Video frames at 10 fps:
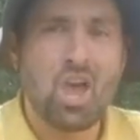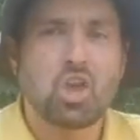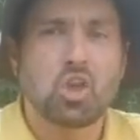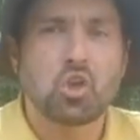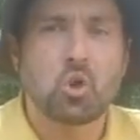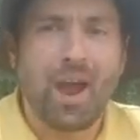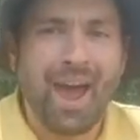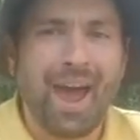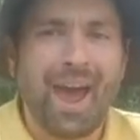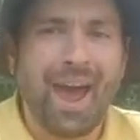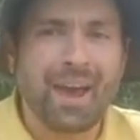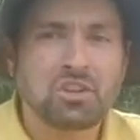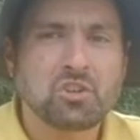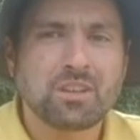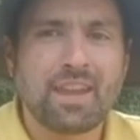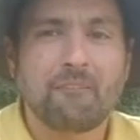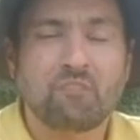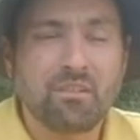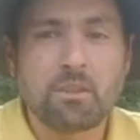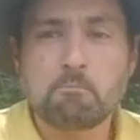you're actually
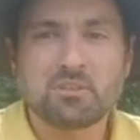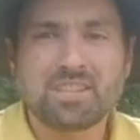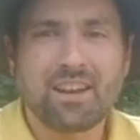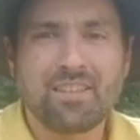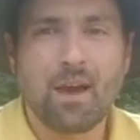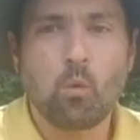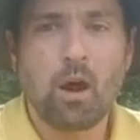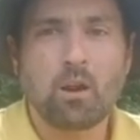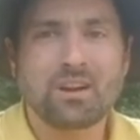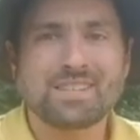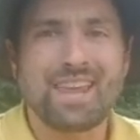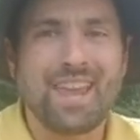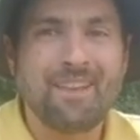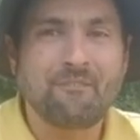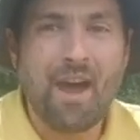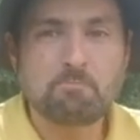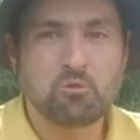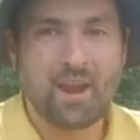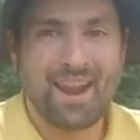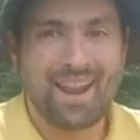50% of that water is
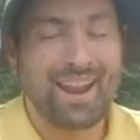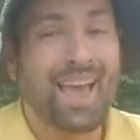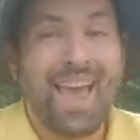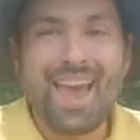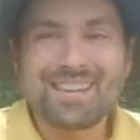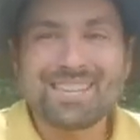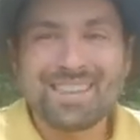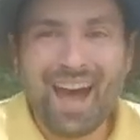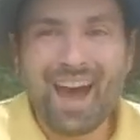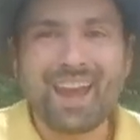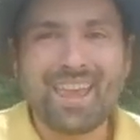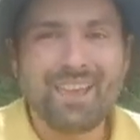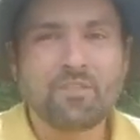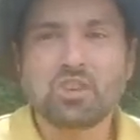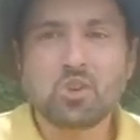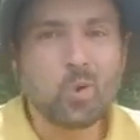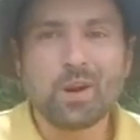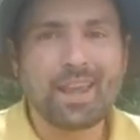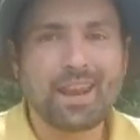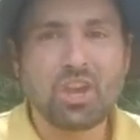evaporating. It's not even doing
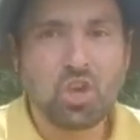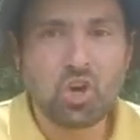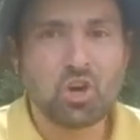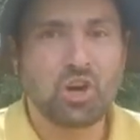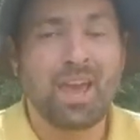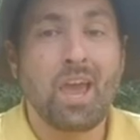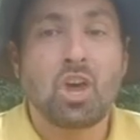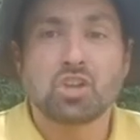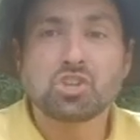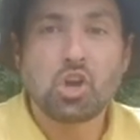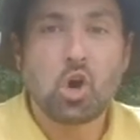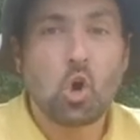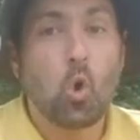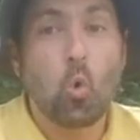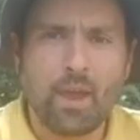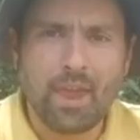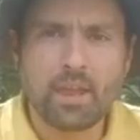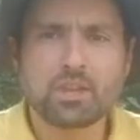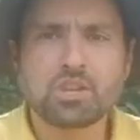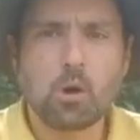any good. So it
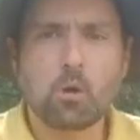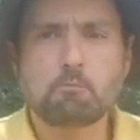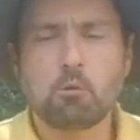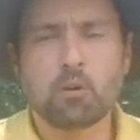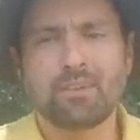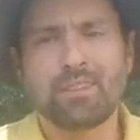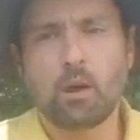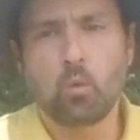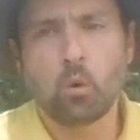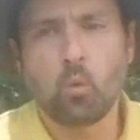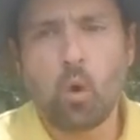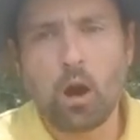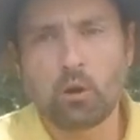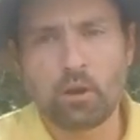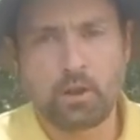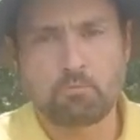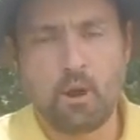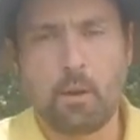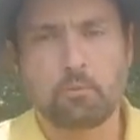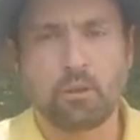is so important that we're watering
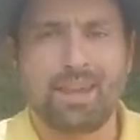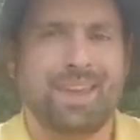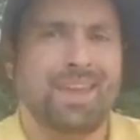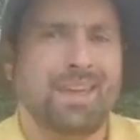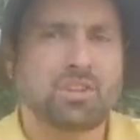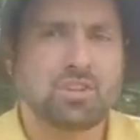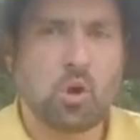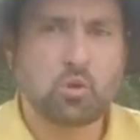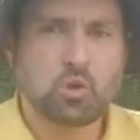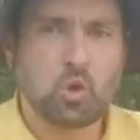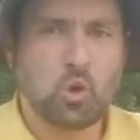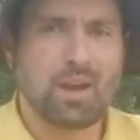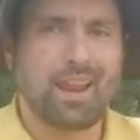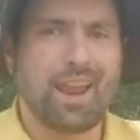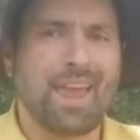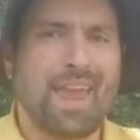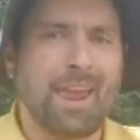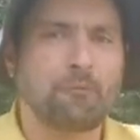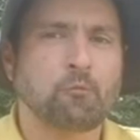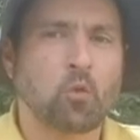properly. So doing
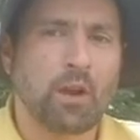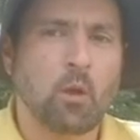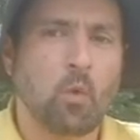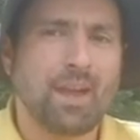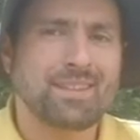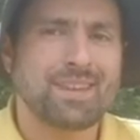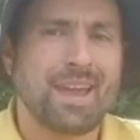infrequent